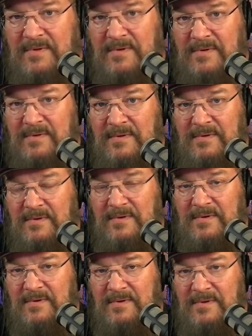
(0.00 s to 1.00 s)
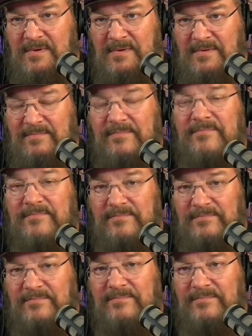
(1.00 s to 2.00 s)

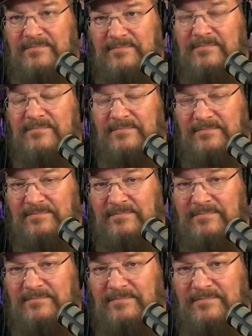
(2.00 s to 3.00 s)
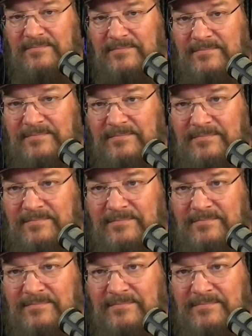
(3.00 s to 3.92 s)
(silent)